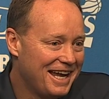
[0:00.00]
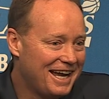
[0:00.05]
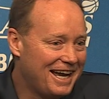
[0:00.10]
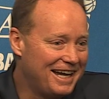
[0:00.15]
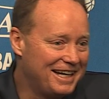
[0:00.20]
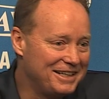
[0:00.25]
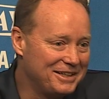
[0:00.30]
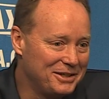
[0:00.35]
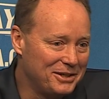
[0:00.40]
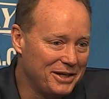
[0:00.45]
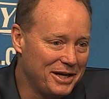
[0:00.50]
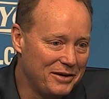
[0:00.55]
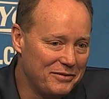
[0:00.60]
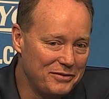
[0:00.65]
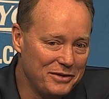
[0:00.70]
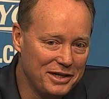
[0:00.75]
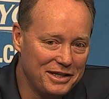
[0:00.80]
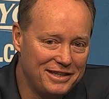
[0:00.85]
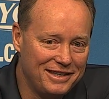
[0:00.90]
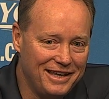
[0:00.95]
I know
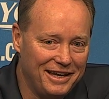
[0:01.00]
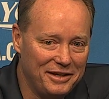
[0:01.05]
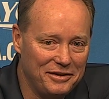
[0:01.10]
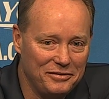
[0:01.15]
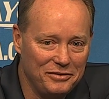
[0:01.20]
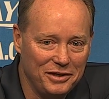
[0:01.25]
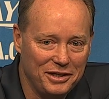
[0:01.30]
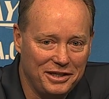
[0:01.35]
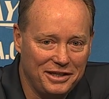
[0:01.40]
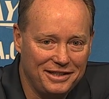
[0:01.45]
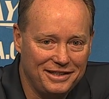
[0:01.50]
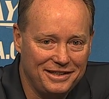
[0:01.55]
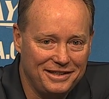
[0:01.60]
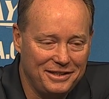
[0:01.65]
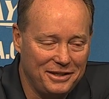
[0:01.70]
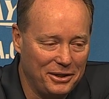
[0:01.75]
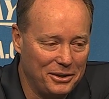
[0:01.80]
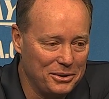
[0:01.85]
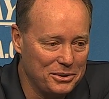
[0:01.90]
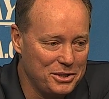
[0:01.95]
every
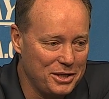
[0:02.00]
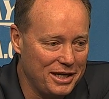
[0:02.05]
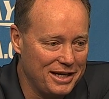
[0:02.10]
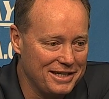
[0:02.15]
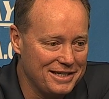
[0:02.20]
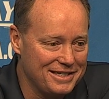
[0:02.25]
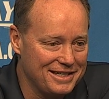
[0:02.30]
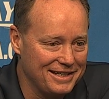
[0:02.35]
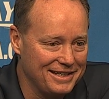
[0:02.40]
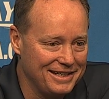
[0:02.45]
coach has